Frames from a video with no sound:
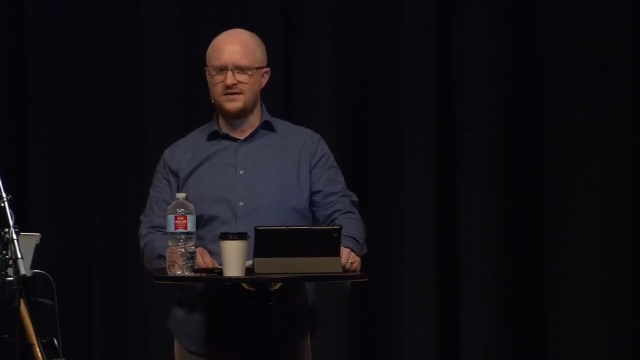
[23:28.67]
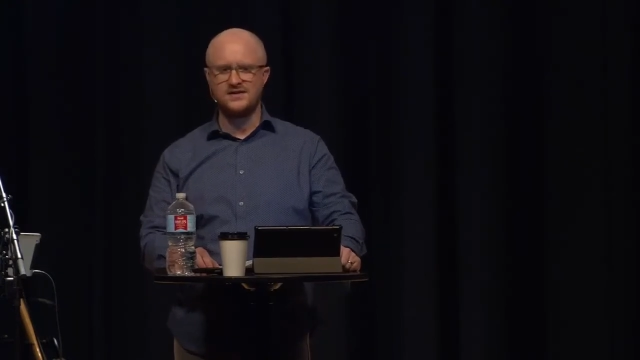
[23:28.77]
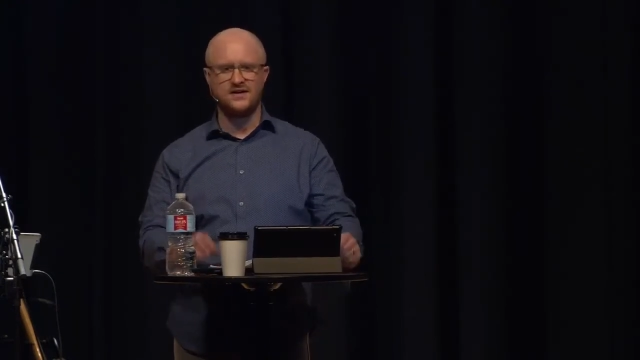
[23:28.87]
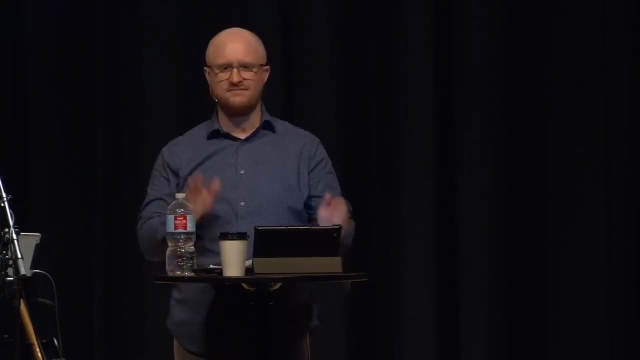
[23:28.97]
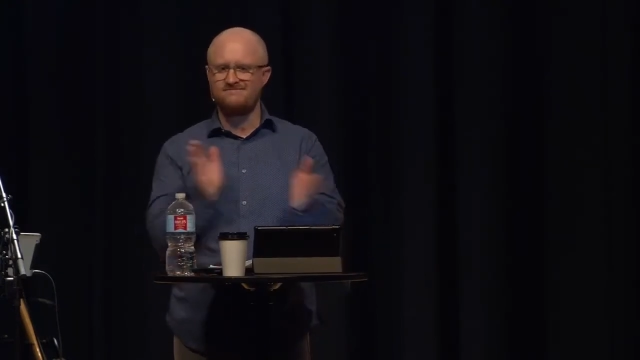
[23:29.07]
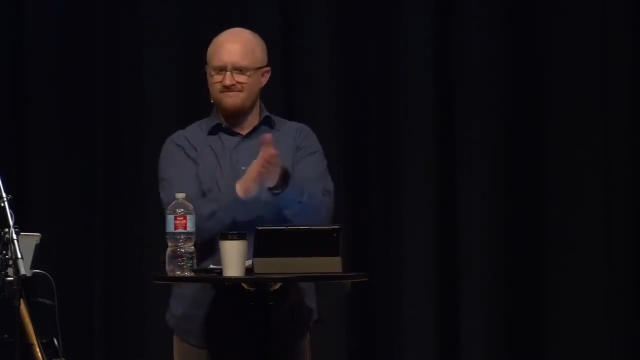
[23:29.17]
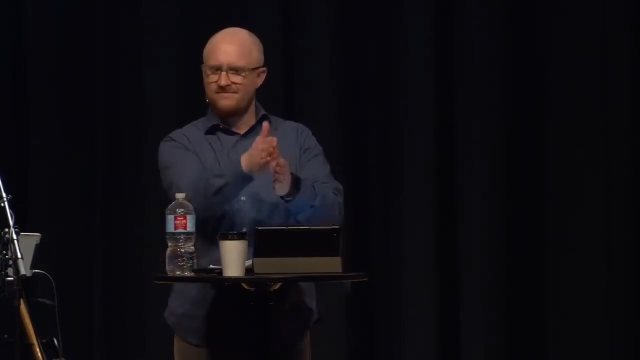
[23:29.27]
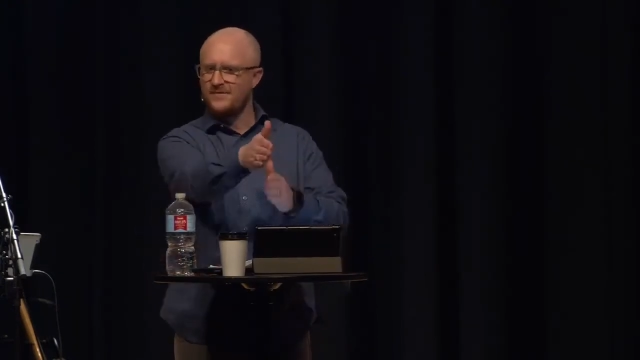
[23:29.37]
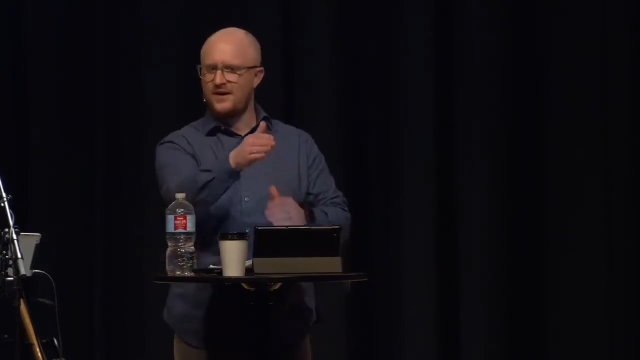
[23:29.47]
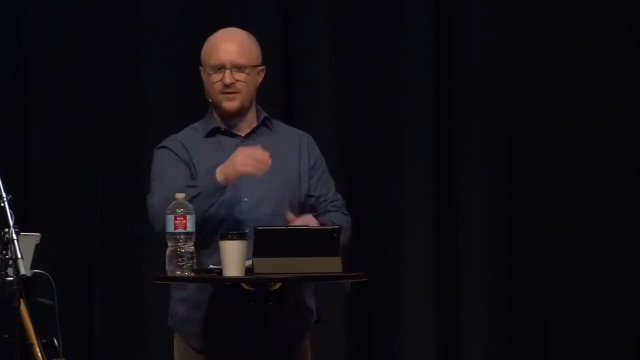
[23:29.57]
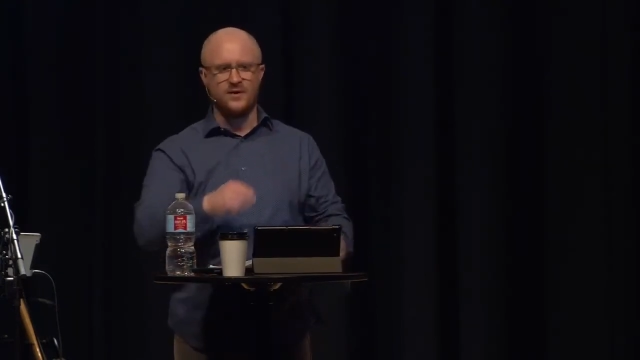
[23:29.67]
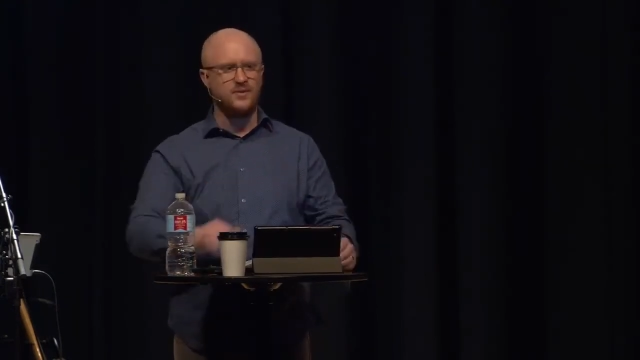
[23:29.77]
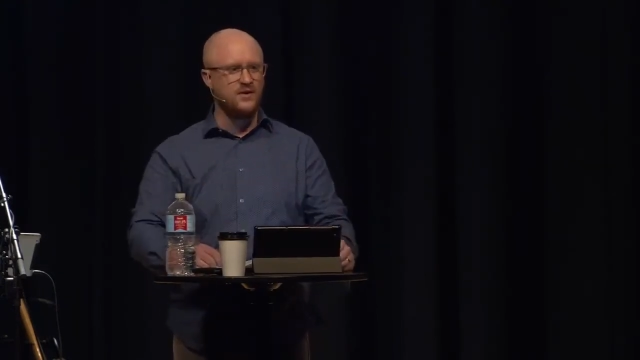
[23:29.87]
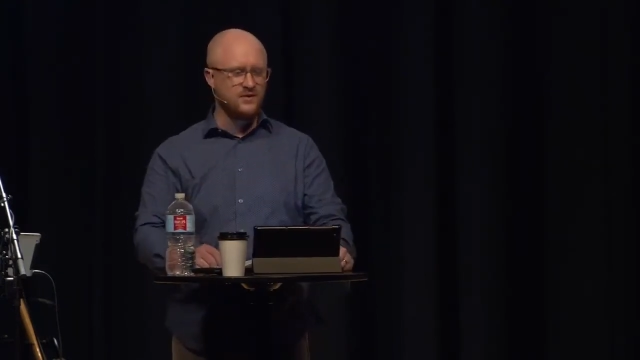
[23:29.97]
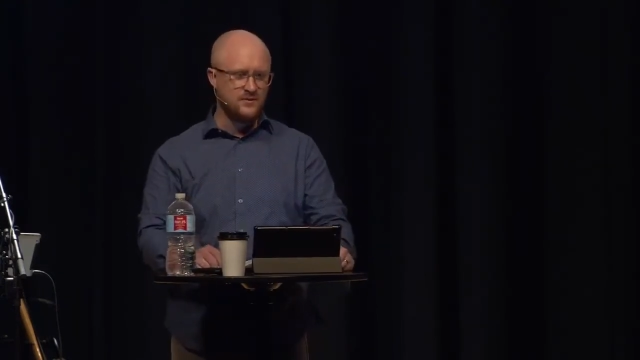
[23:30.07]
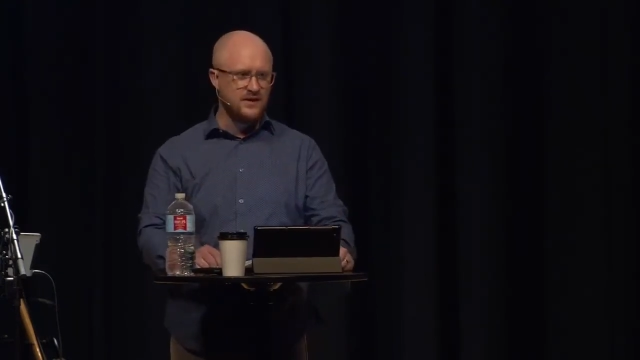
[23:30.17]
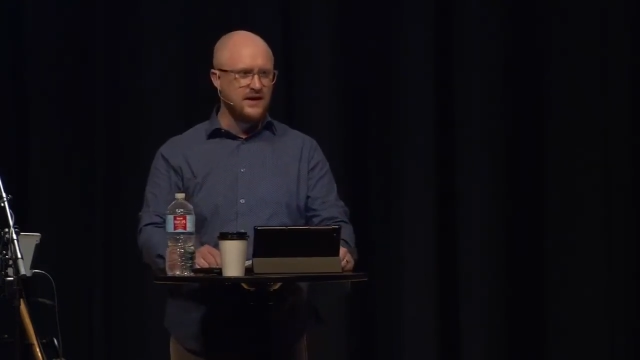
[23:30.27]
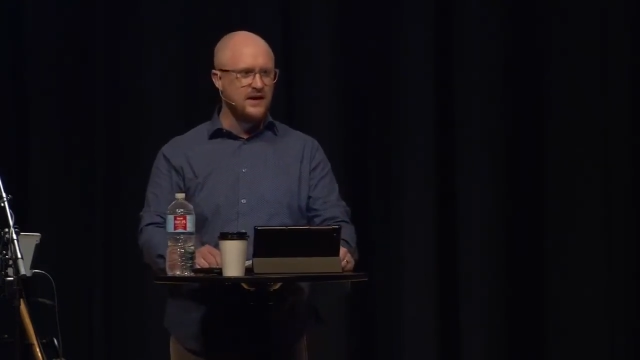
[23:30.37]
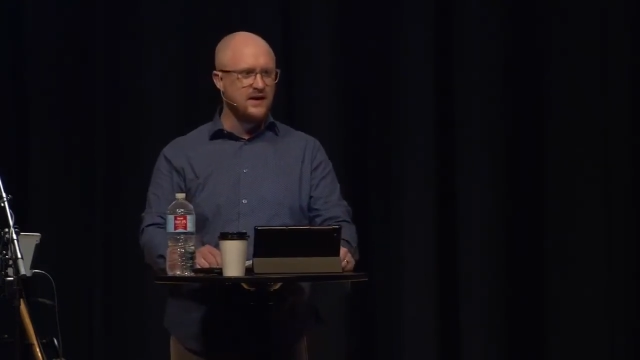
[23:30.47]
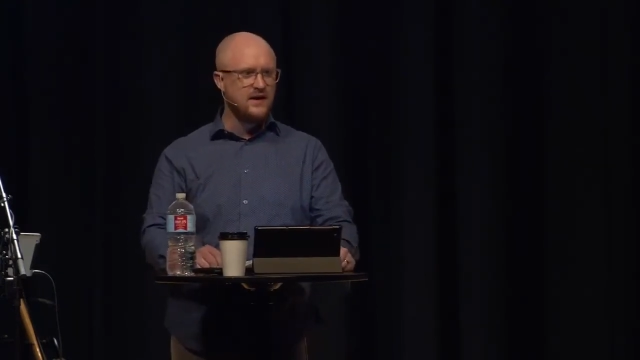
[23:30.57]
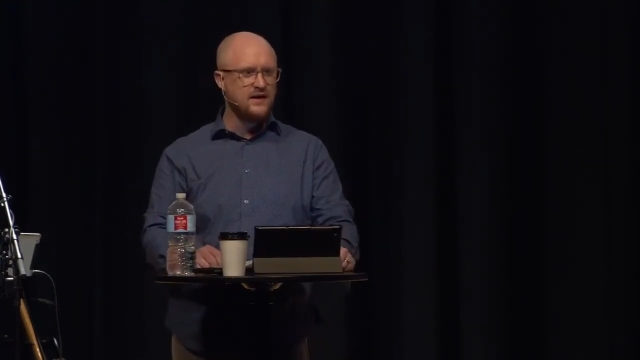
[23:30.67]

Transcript: He's like, I want to partner with that.